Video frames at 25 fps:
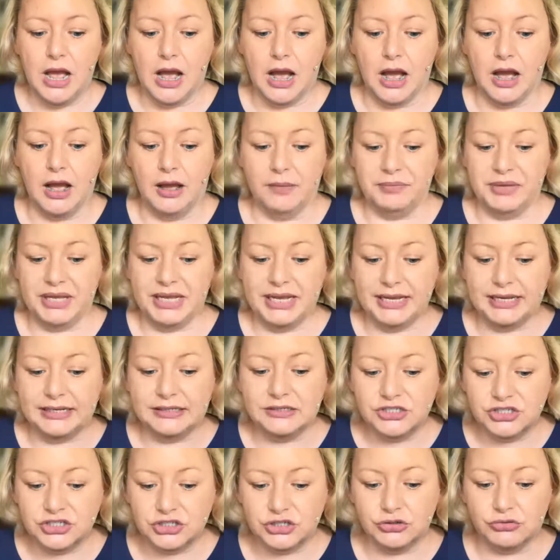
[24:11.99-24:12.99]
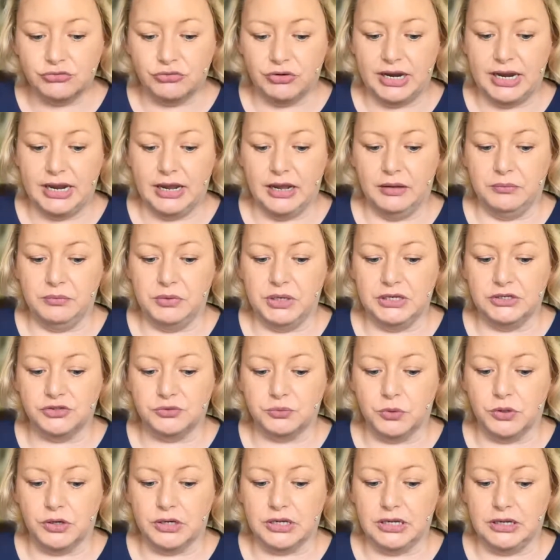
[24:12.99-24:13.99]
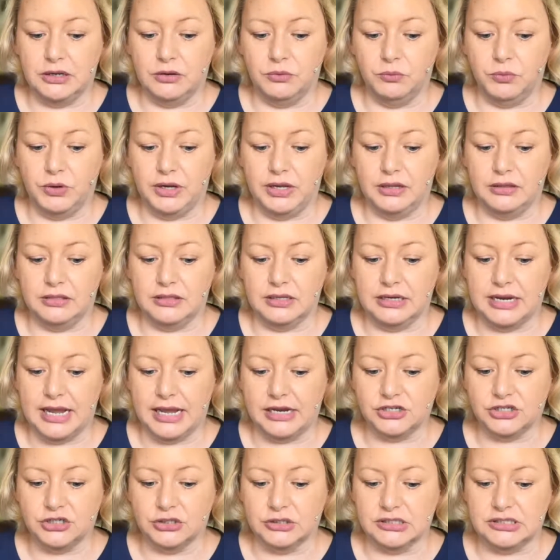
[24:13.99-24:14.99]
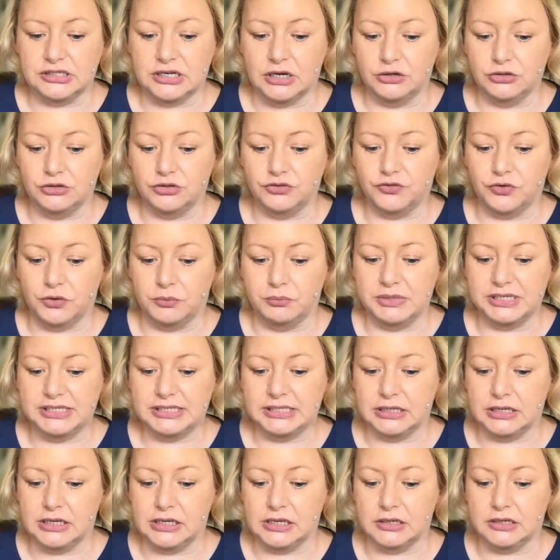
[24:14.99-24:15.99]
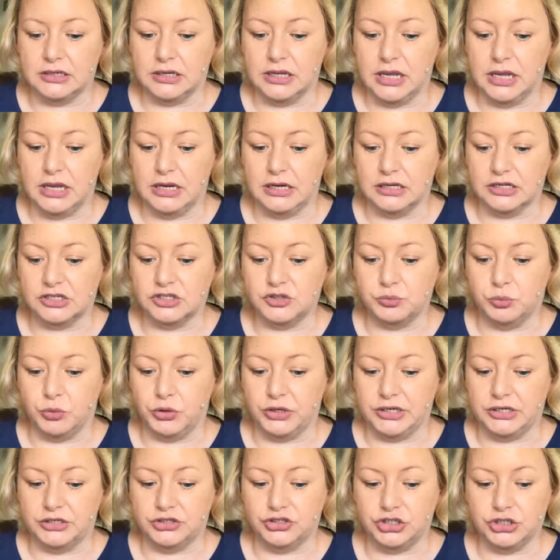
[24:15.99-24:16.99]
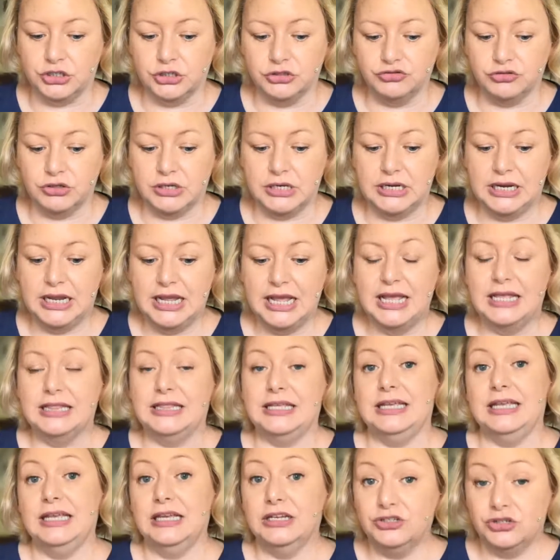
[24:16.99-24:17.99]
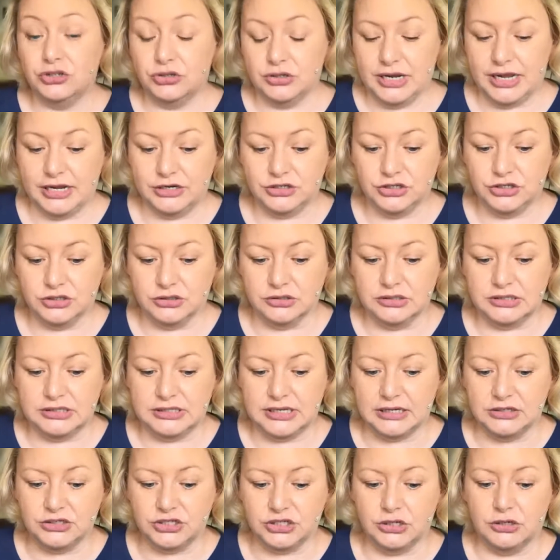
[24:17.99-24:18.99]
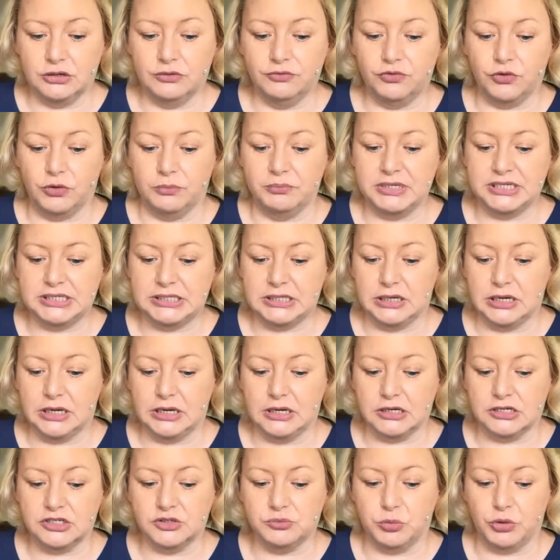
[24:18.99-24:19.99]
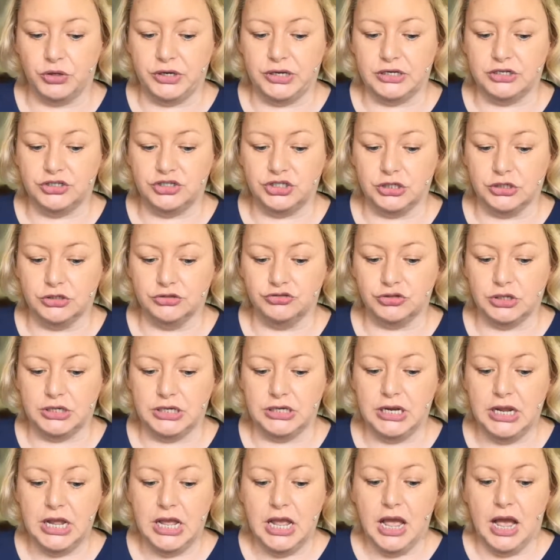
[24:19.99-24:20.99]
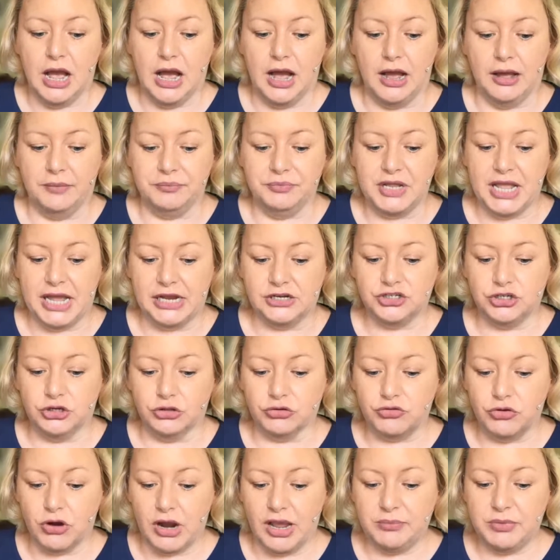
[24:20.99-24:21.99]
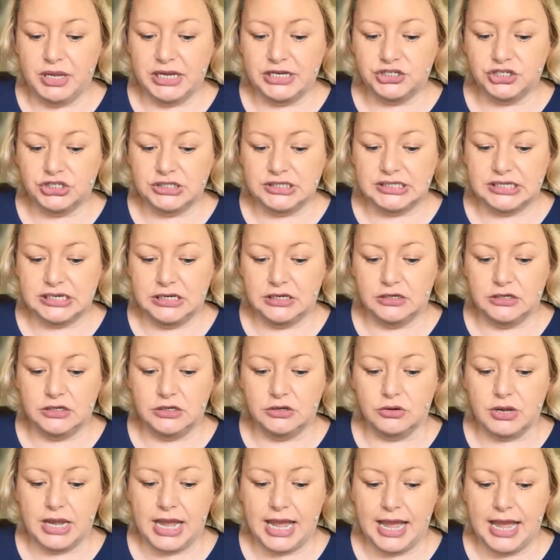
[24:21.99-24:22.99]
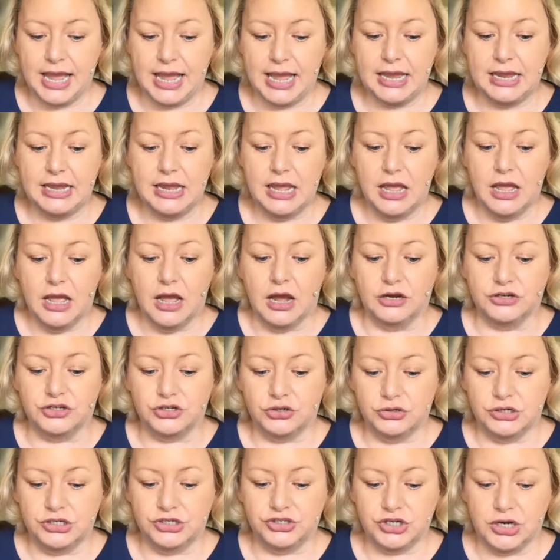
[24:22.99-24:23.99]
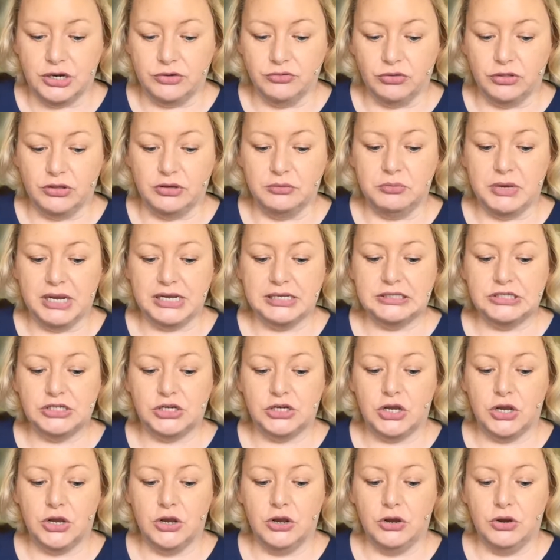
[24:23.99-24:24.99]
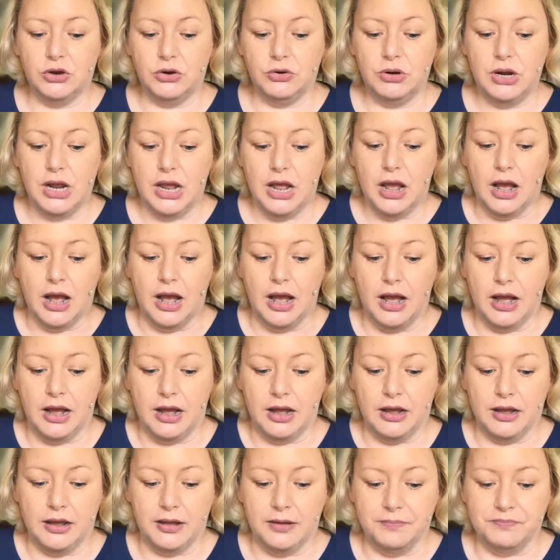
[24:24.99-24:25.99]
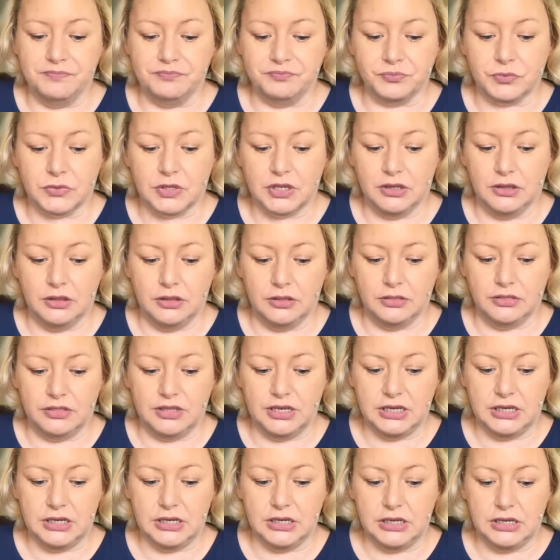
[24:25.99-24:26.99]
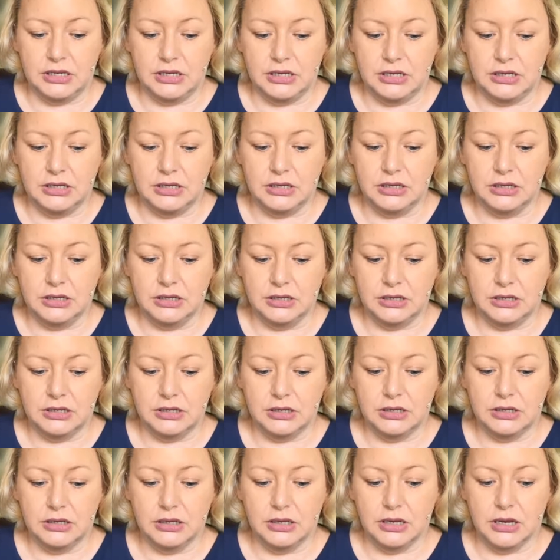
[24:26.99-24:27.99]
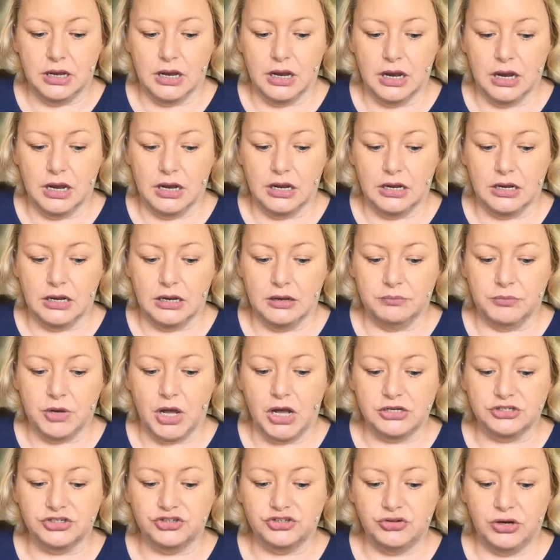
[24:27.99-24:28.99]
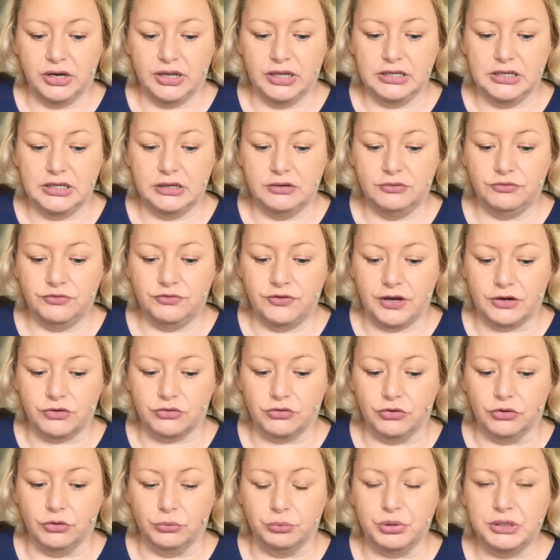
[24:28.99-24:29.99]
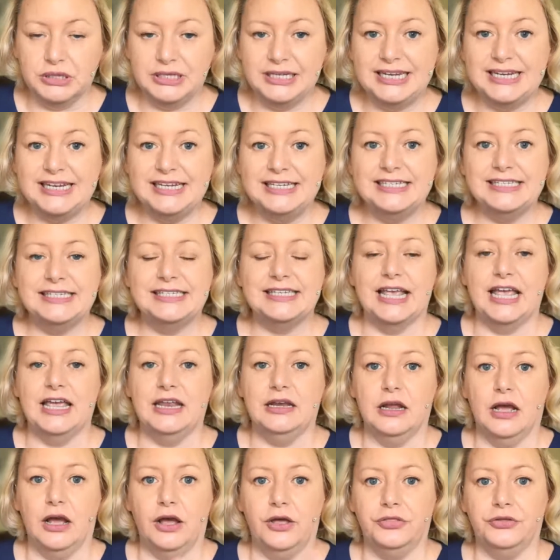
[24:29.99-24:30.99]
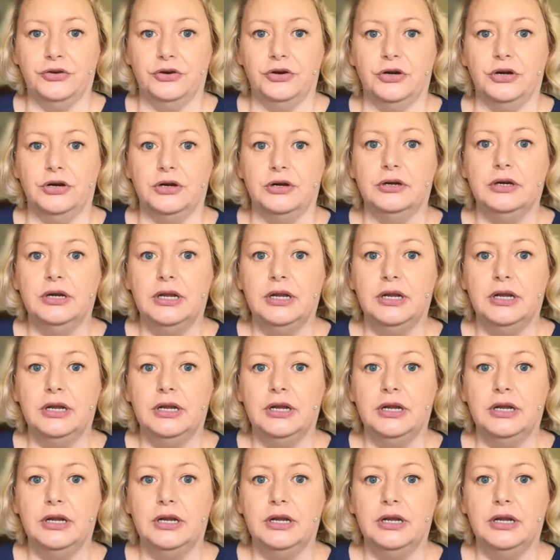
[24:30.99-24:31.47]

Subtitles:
Instagram is working with the National Centers for Missing and Exploited Children, the International Center for Missing and Exploited Children, National Crime Agency in UK, Attorney General in Mexico, the Australian Federal Police, and other